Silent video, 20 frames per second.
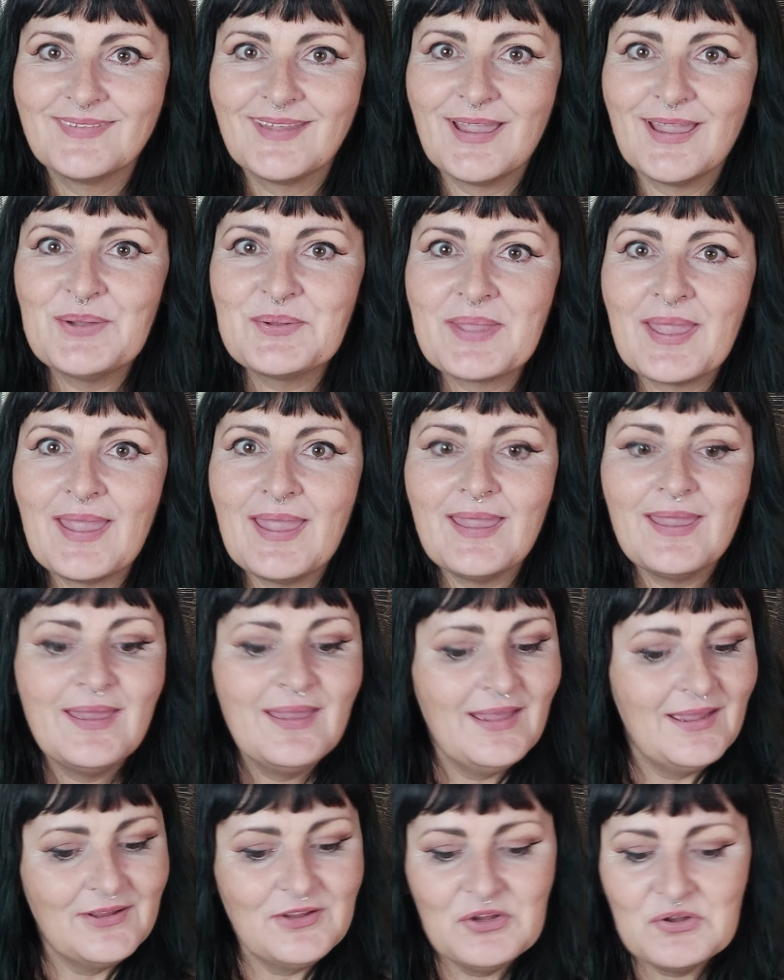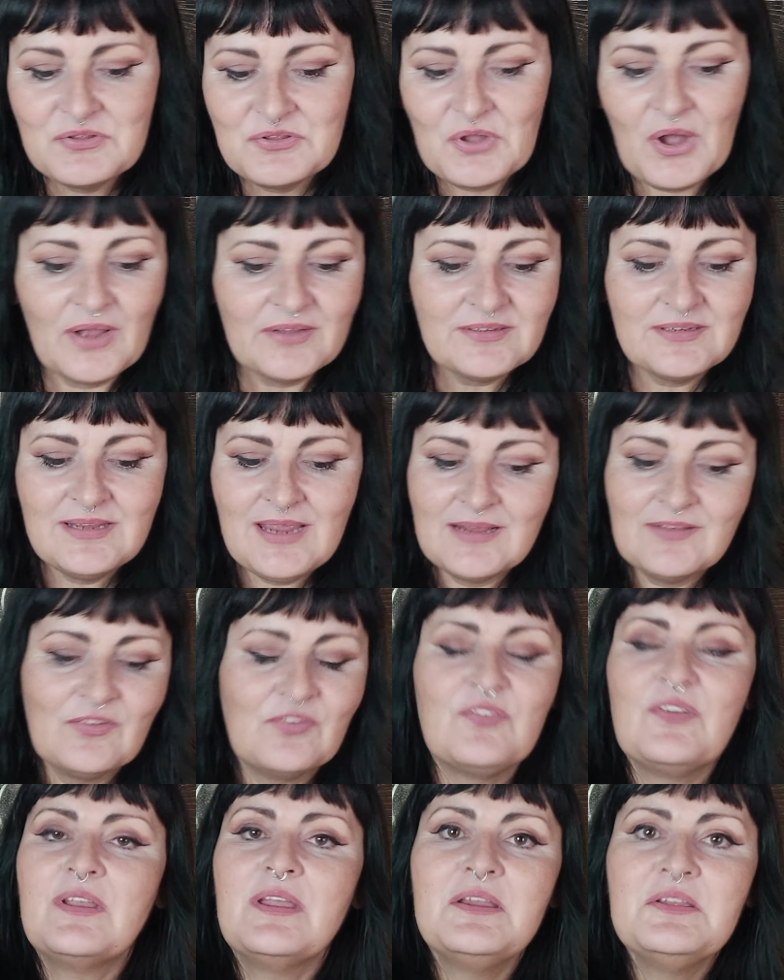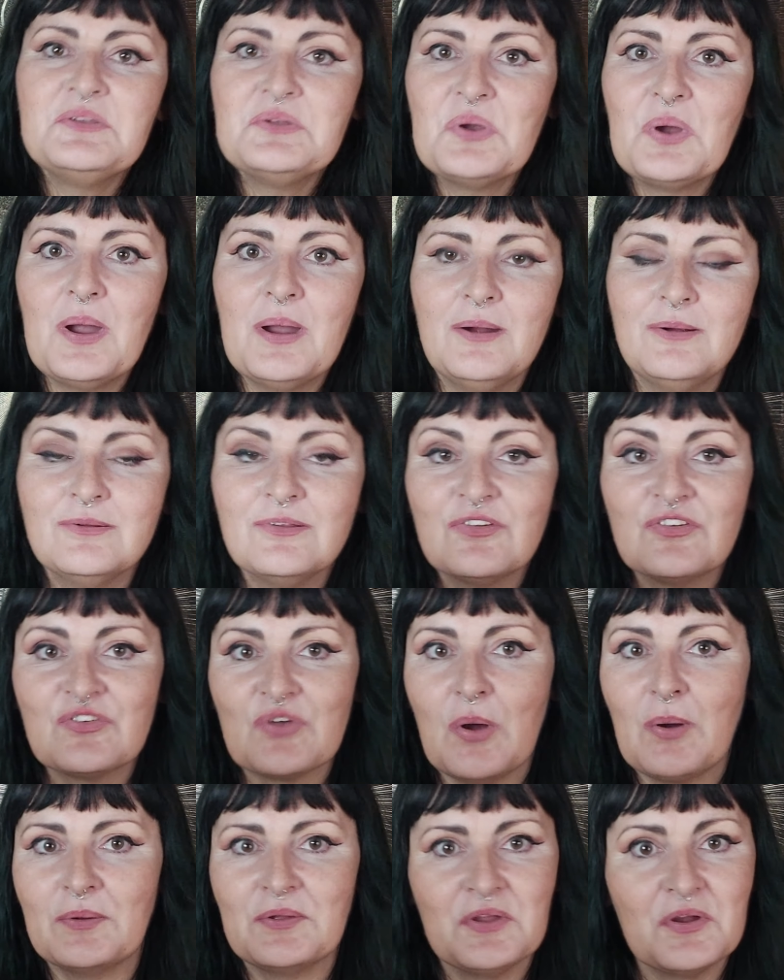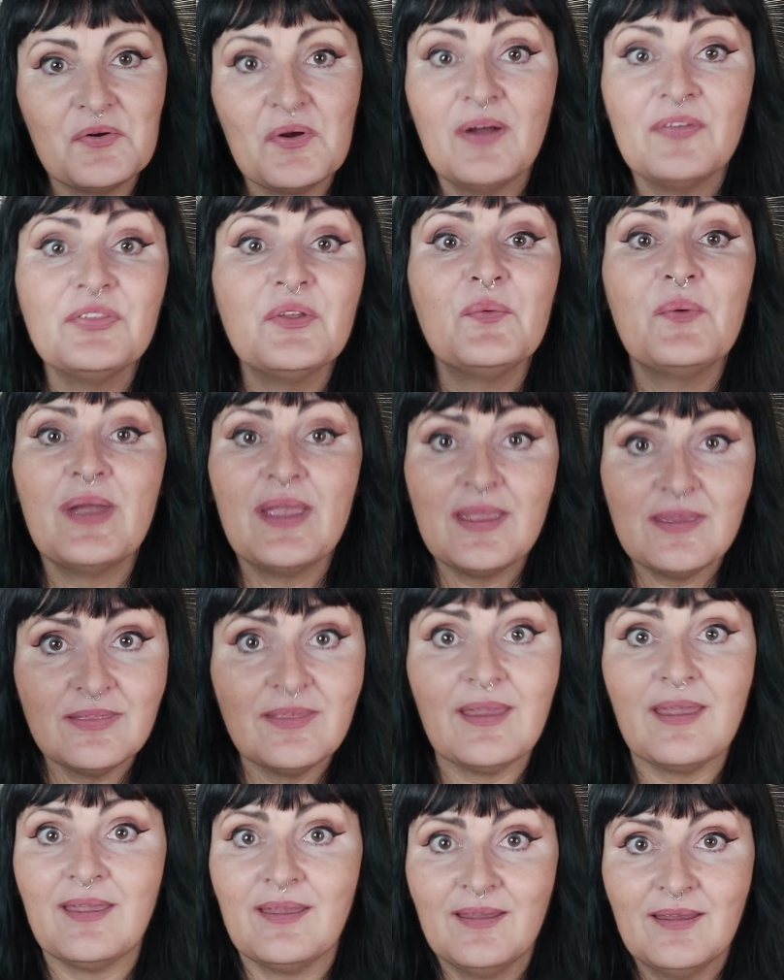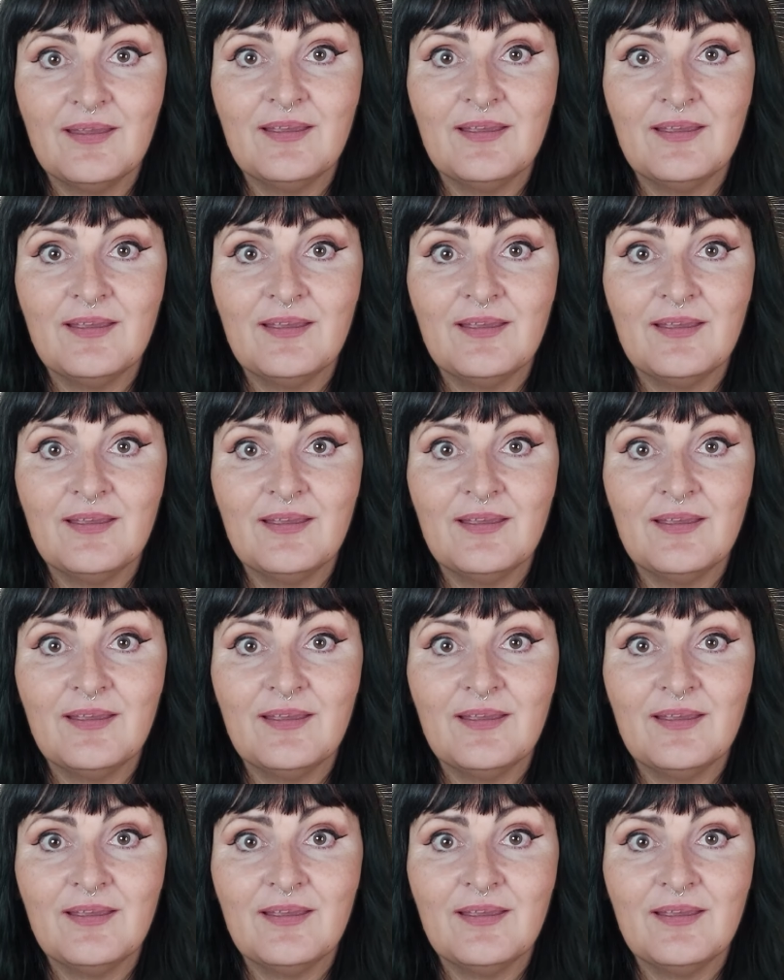Okay, you're not yet singing your own song. You're on the way there.